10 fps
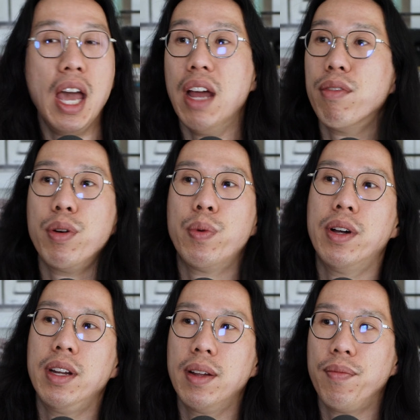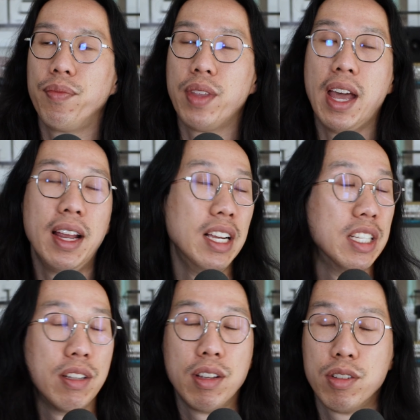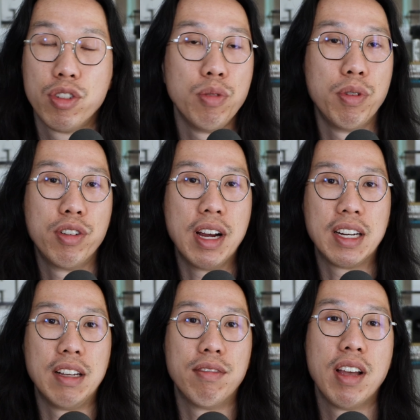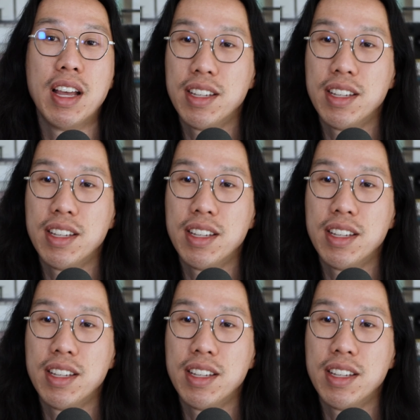Everyone is super attractive.